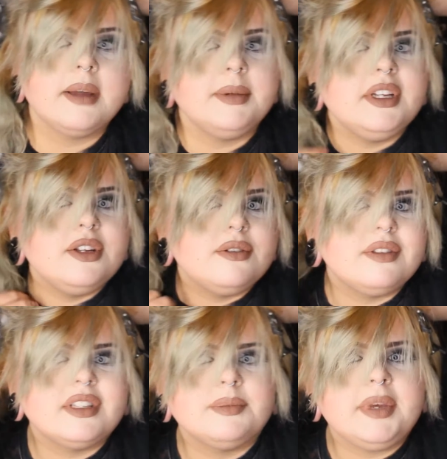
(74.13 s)
I'm gonna do
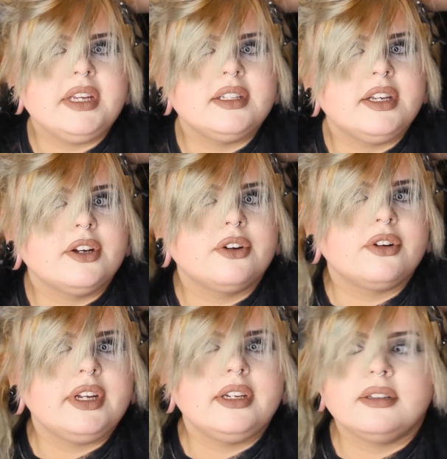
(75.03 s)
this piece here
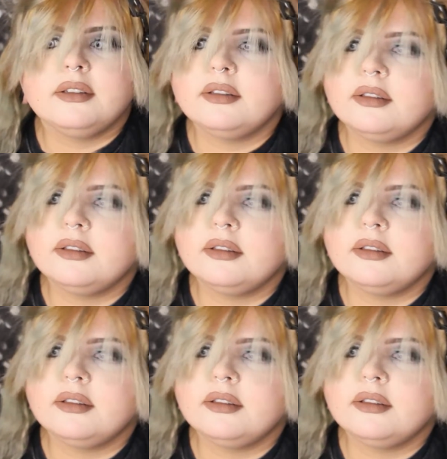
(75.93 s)
green.